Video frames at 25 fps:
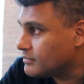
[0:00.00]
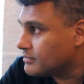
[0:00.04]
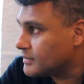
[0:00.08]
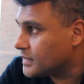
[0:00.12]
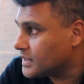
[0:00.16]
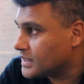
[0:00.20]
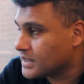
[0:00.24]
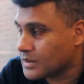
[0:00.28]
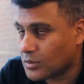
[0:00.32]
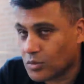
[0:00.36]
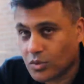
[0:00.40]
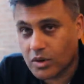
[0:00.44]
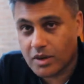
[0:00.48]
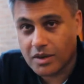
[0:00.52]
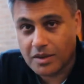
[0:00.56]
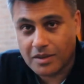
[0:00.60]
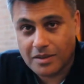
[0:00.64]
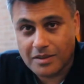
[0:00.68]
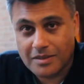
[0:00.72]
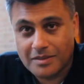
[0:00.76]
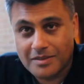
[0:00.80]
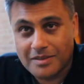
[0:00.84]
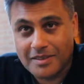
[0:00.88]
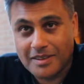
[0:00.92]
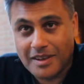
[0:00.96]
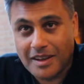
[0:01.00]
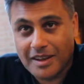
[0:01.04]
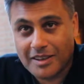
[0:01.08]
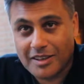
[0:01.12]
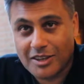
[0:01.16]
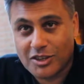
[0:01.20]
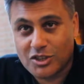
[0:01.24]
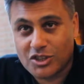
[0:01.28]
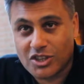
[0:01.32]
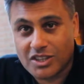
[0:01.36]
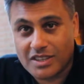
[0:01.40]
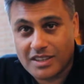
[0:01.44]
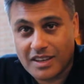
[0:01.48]
Things are real. I
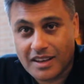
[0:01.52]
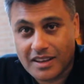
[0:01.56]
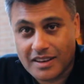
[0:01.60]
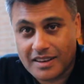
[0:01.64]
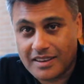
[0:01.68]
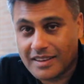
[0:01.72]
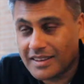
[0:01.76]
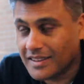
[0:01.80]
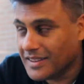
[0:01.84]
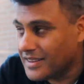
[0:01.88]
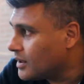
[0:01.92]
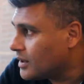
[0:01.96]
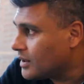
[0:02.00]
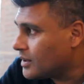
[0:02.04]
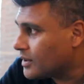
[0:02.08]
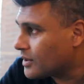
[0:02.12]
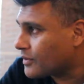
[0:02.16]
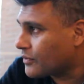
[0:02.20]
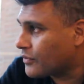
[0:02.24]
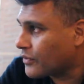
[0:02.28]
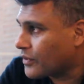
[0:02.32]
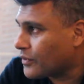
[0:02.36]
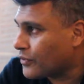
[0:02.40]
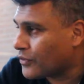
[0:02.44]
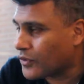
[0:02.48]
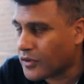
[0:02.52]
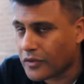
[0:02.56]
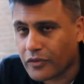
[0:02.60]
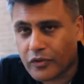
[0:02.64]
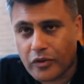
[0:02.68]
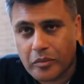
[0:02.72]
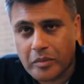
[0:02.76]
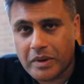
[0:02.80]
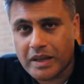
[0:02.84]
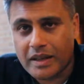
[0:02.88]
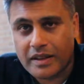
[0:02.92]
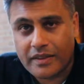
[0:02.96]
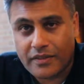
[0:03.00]
get shit done. Look, for,
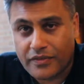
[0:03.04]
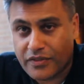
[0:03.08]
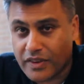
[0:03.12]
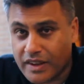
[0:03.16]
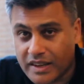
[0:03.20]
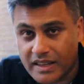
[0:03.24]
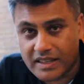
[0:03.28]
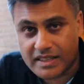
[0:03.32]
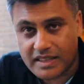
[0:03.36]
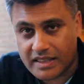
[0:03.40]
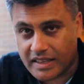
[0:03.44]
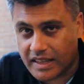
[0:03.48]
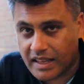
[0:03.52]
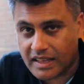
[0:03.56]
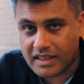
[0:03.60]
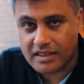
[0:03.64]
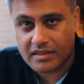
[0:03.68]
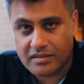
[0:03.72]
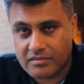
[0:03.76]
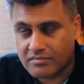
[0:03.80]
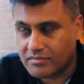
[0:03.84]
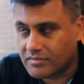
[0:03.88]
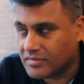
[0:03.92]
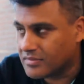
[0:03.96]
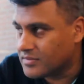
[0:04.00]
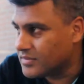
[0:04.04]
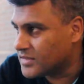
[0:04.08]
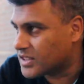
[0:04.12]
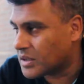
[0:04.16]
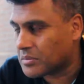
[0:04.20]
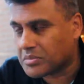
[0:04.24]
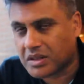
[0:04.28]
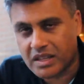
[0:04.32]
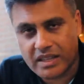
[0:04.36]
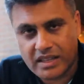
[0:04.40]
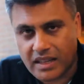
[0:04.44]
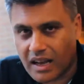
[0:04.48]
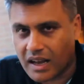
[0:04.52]
for me, if I need to get
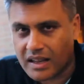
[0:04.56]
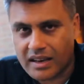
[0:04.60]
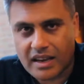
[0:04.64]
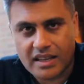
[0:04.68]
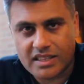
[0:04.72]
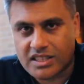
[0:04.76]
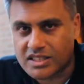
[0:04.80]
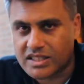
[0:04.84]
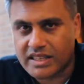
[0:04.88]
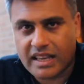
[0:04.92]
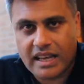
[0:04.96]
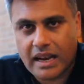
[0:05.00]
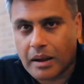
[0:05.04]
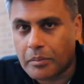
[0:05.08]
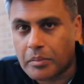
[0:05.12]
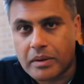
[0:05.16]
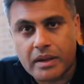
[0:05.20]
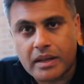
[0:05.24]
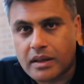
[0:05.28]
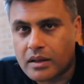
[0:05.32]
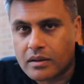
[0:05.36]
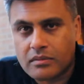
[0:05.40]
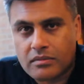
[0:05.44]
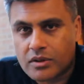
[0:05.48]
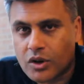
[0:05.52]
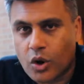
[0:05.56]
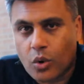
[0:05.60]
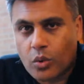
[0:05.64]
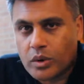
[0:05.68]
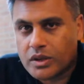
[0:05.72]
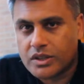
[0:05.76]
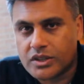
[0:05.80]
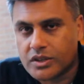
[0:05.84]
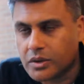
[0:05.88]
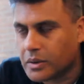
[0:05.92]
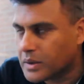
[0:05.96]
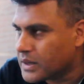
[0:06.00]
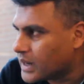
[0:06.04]
something done, I just get up and go
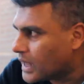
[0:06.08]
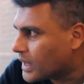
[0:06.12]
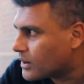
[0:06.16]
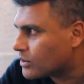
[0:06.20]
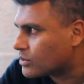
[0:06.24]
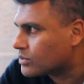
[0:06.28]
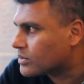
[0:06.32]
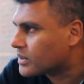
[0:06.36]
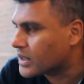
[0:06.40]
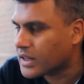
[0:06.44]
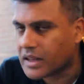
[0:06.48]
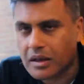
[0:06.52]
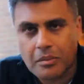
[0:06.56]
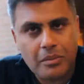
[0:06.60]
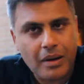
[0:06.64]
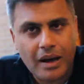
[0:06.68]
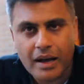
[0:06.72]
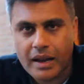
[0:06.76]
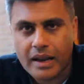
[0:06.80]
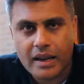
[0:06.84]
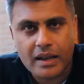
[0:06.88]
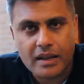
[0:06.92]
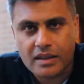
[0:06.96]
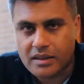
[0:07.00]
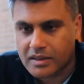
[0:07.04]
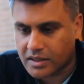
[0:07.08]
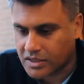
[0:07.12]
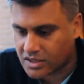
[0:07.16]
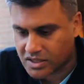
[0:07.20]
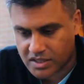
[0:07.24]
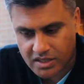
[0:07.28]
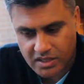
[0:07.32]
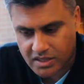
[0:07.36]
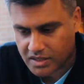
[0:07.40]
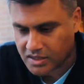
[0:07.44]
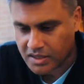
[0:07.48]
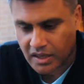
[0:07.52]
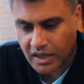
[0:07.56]
and do it. I don't think about it.
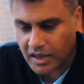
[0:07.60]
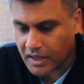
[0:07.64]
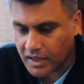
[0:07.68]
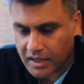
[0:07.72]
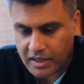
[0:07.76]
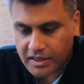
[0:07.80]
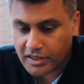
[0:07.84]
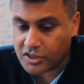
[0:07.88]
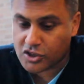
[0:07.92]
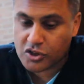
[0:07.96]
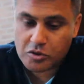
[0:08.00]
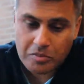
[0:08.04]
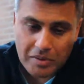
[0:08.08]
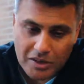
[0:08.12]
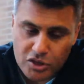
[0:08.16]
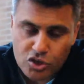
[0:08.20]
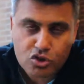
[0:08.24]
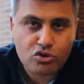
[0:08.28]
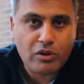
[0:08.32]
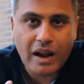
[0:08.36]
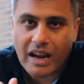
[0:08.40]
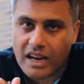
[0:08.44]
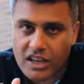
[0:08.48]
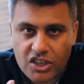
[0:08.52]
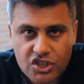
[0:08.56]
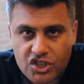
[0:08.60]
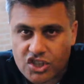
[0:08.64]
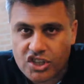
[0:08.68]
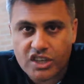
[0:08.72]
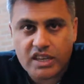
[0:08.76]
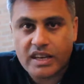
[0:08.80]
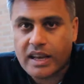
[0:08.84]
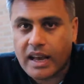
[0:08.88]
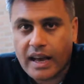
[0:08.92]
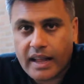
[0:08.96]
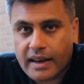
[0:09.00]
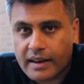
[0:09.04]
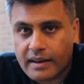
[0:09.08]
This is this is my
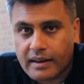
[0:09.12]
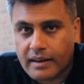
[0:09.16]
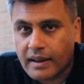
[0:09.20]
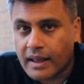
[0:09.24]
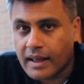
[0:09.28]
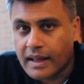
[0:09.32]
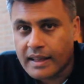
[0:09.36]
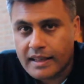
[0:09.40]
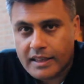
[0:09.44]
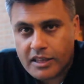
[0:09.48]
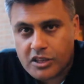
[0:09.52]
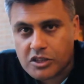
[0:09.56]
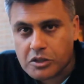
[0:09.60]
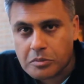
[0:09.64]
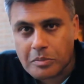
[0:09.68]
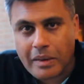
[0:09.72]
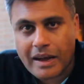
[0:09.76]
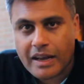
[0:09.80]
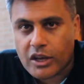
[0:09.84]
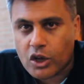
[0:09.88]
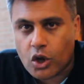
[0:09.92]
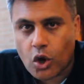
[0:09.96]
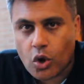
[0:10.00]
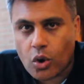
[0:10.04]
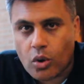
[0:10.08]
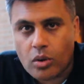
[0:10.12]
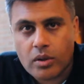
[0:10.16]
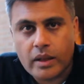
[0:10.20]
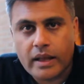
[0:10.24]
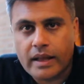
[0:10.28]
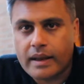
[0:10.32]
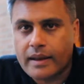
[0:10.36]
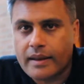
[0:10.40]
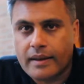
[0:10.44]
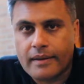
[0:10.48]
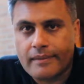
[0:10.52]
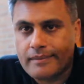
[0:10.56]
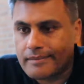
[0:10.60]
strategy, and this is my goal,
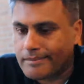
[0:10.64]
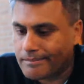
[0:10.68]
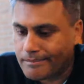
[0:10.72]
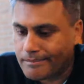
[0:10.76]
and